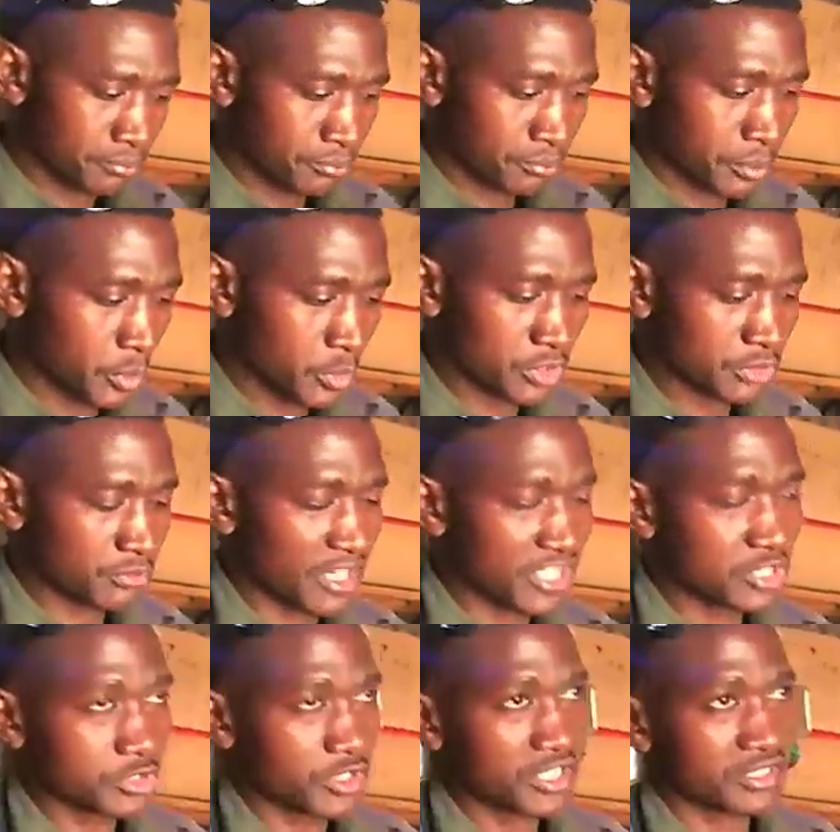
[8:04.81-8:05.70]
put my
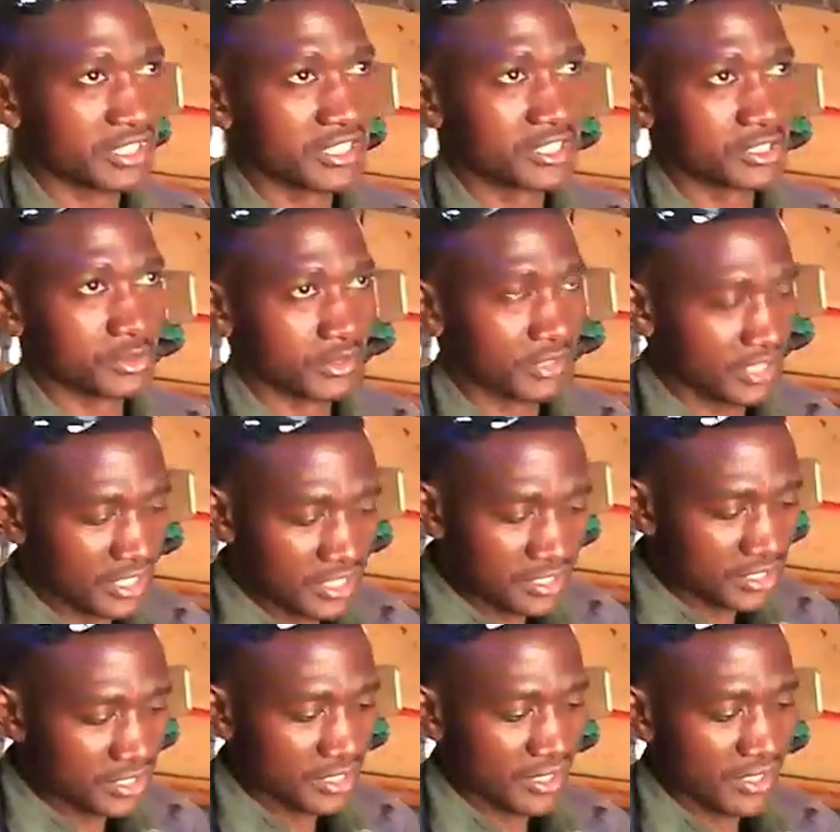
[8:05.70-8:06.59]
strength into
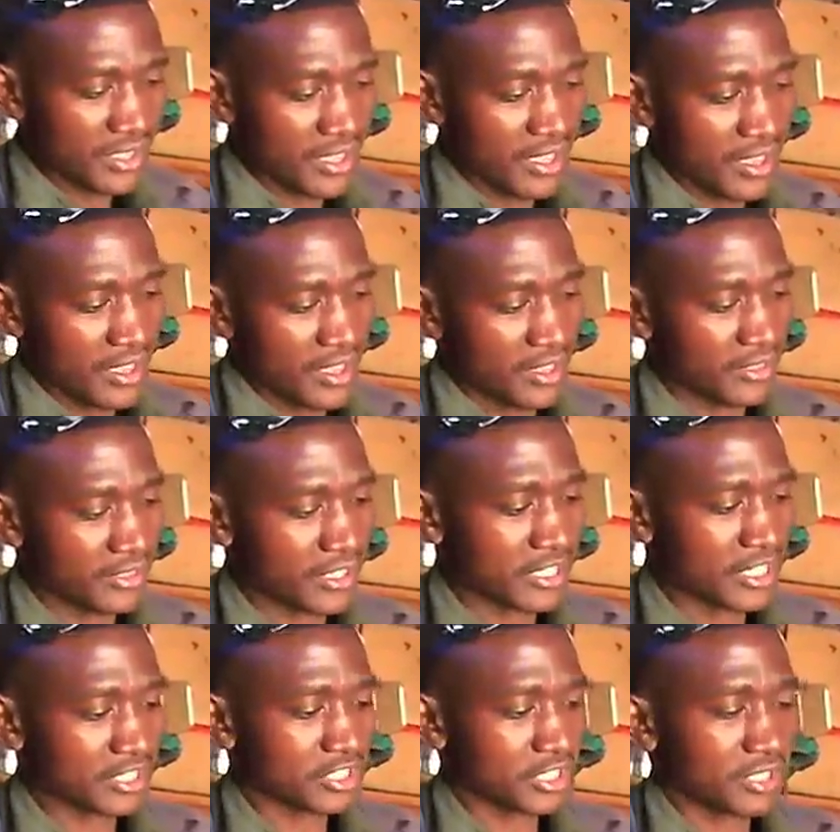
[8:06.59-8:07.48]
this, and then
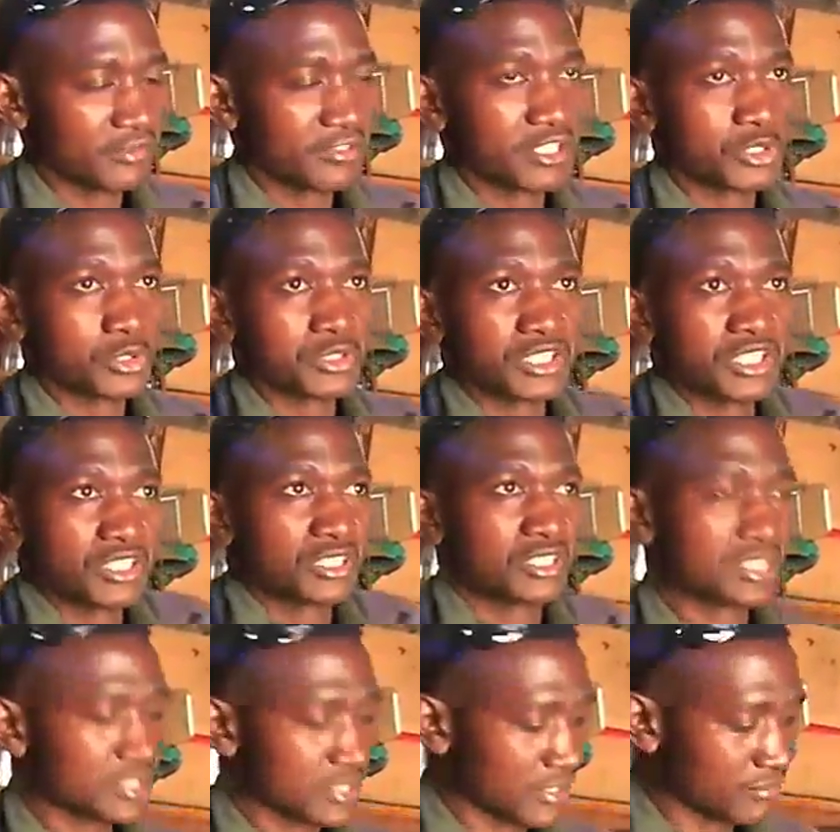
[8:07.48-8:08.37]
actually even to
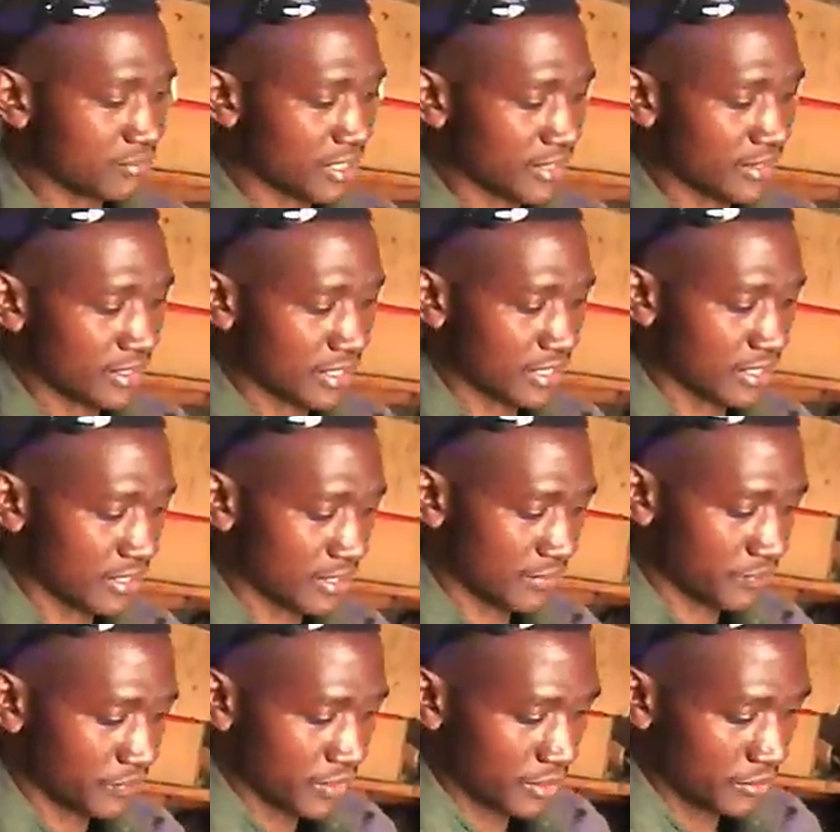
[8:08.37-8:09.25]
teach some other
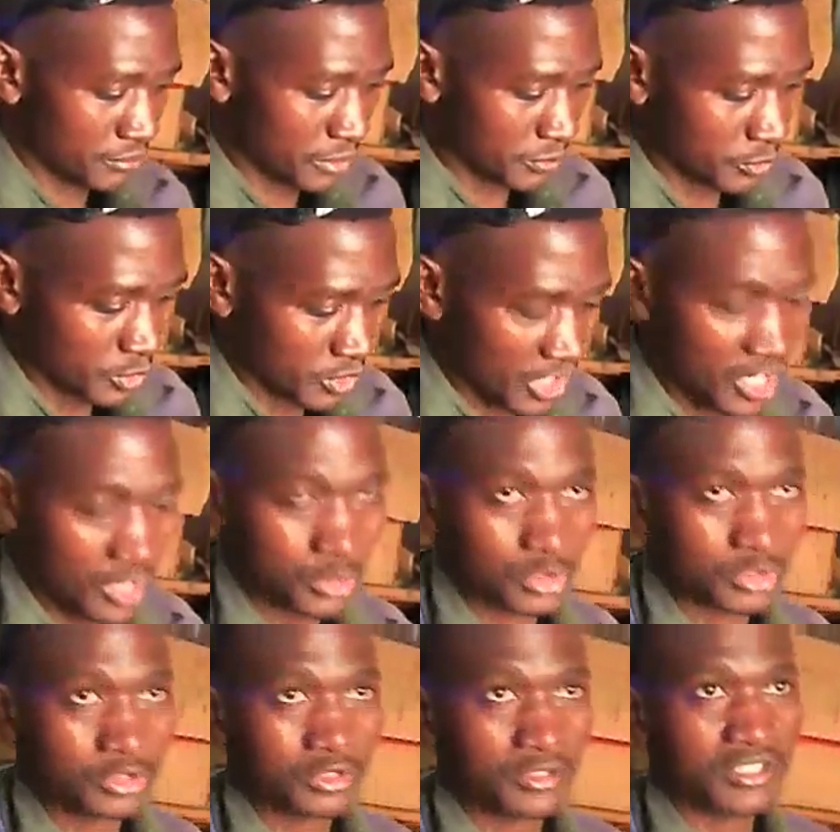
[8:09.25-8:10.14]
people now to
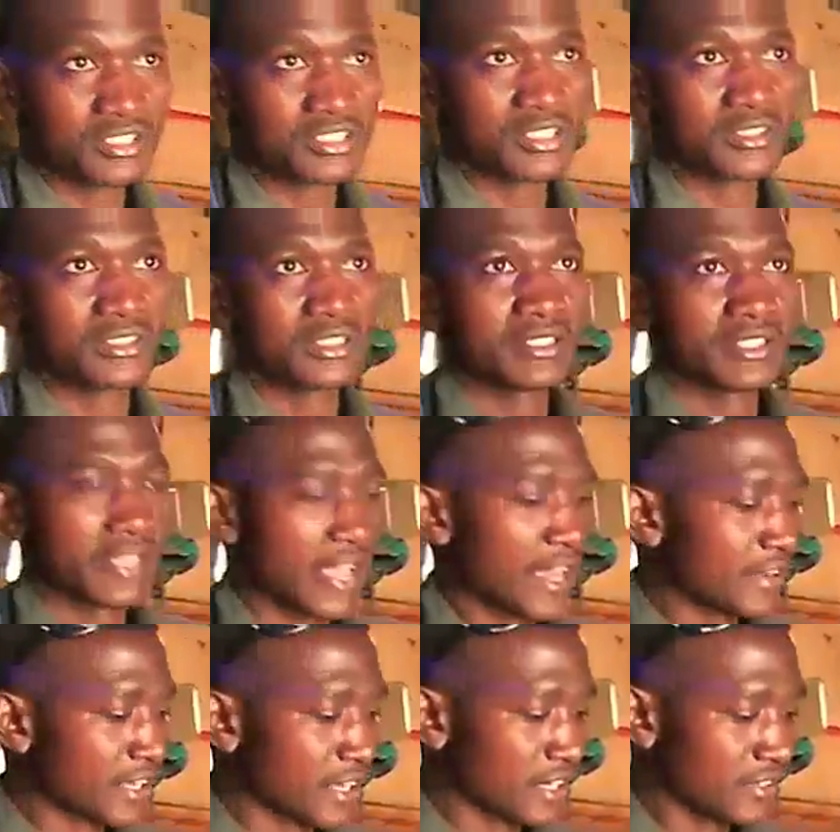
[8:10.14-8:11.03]
do this, and then they
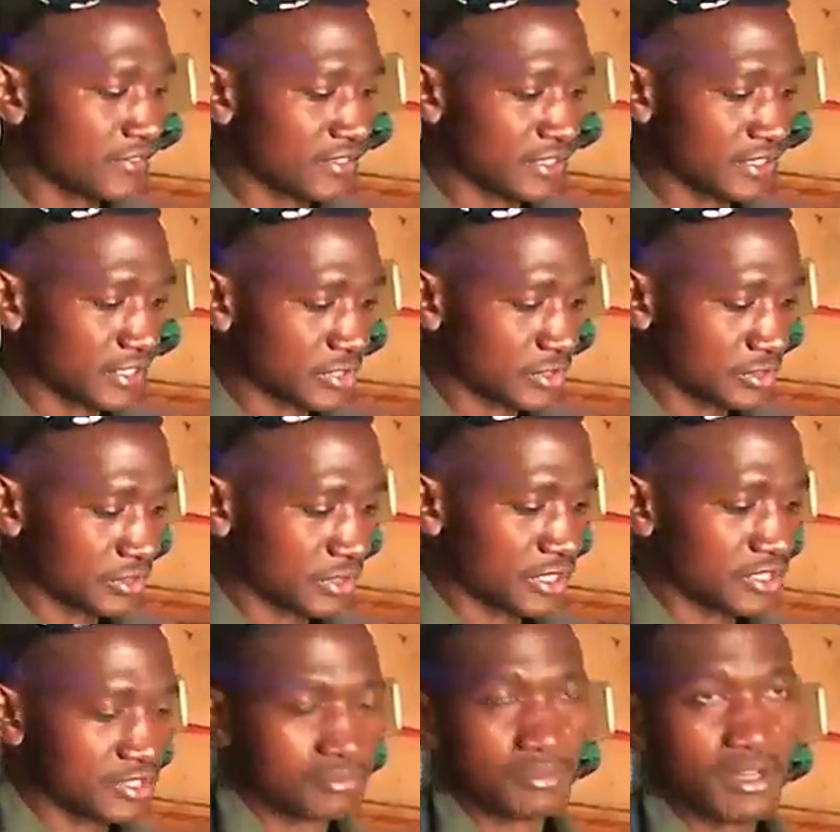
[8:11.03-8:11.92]
earn a living. So
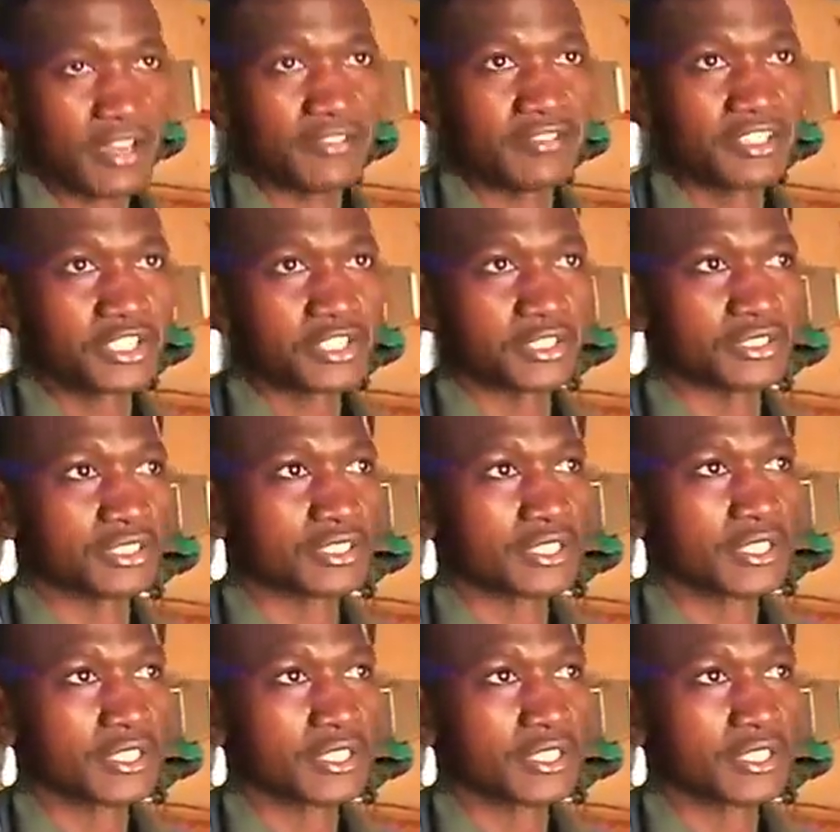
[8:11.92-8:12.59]
that's my vision.